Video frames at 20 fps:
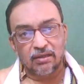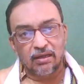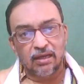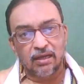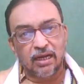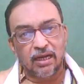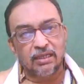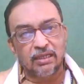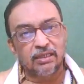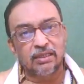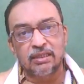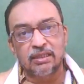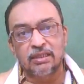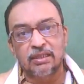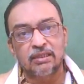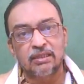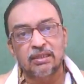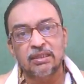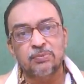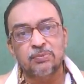and they
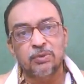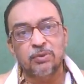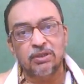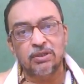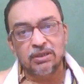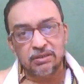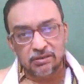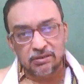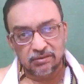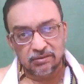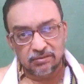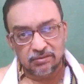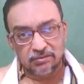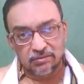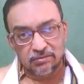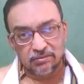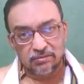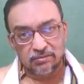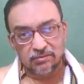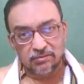didn't respond.
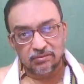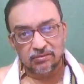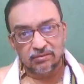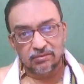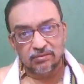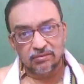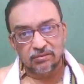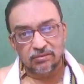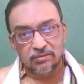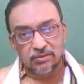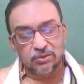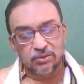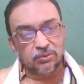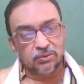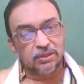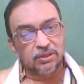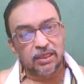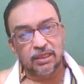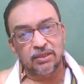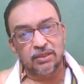So,
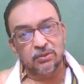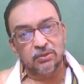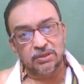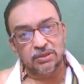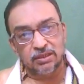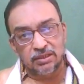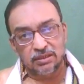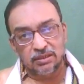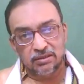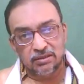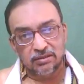they are innocent.